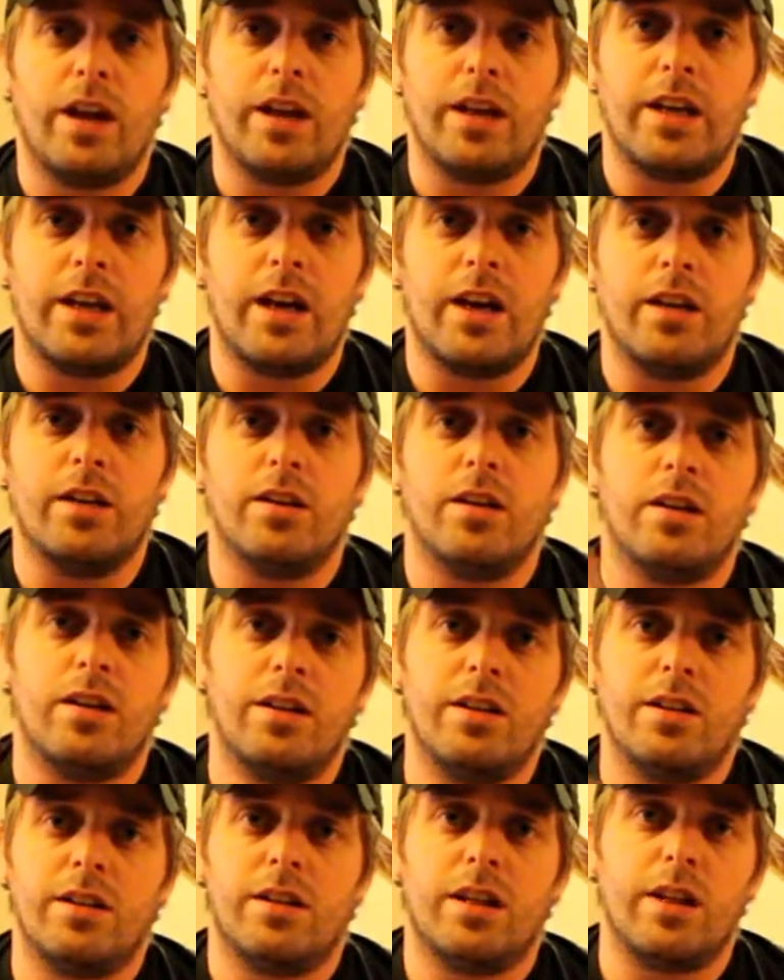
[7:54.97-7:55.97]
again,
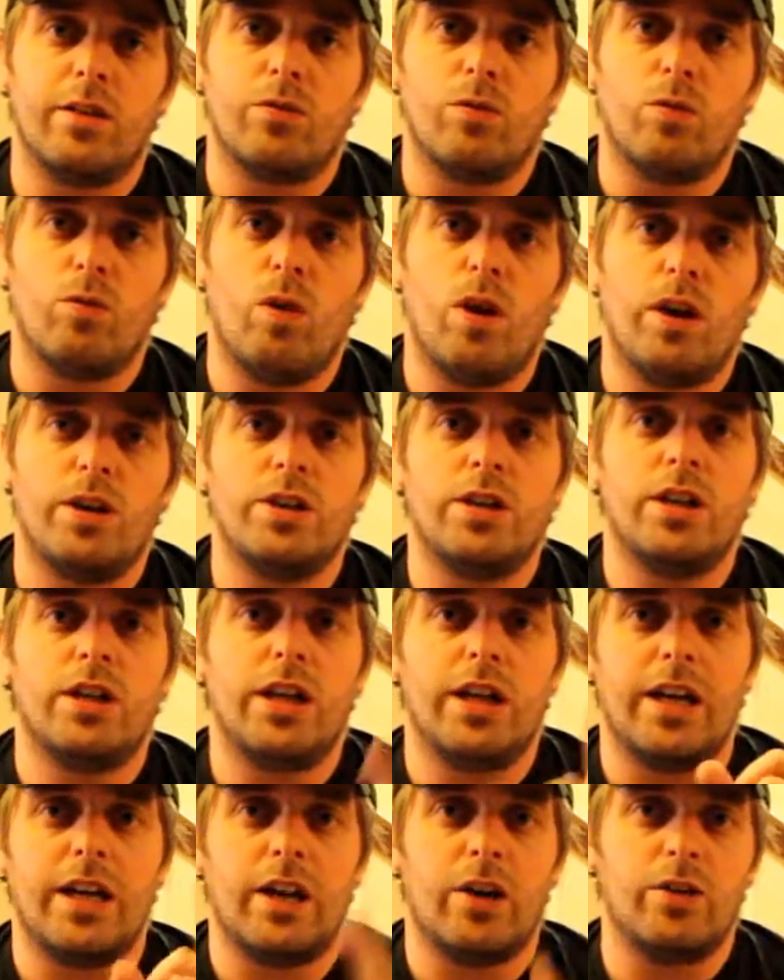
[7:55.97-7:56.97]
thanks for
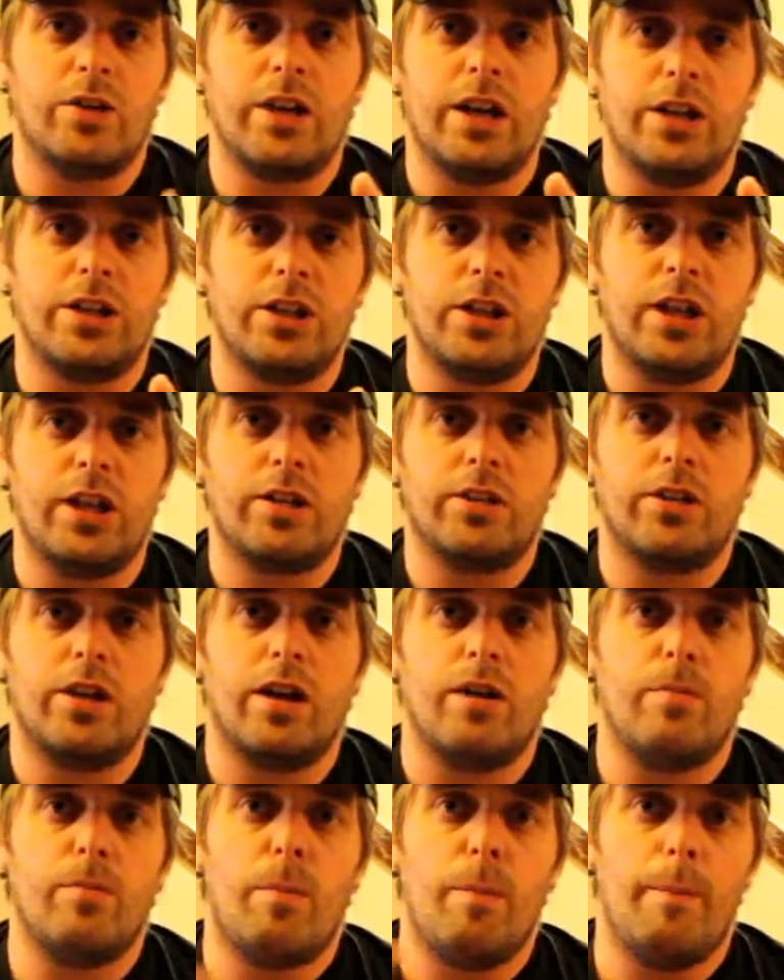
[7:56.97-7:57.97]
watching, and I'll catch you next
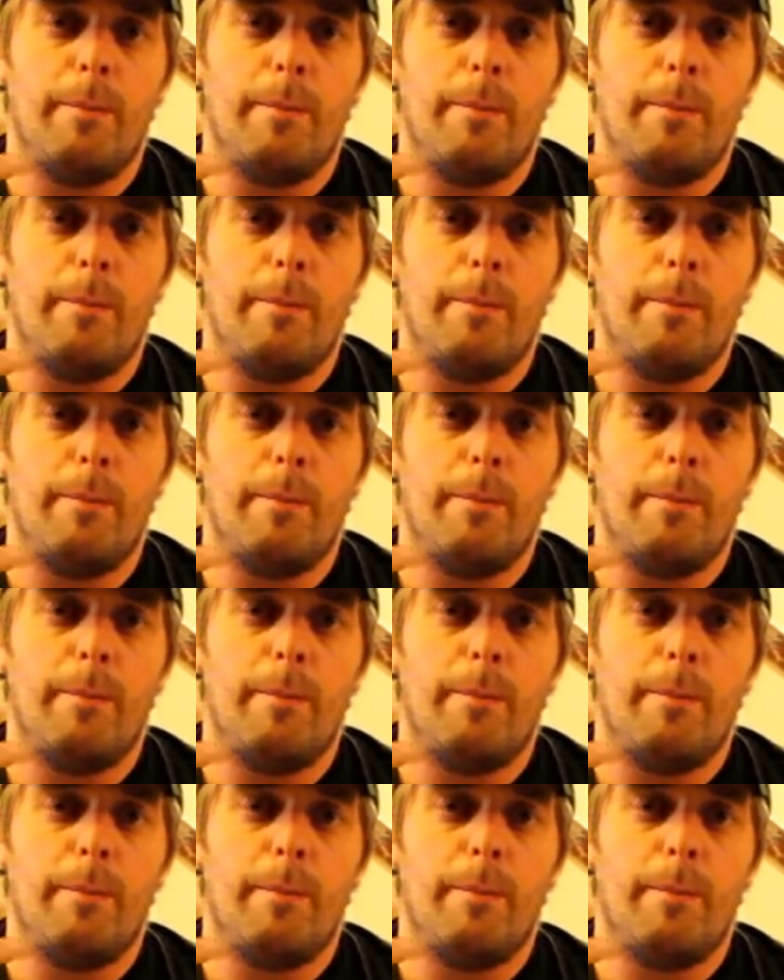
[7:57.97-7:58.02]
time.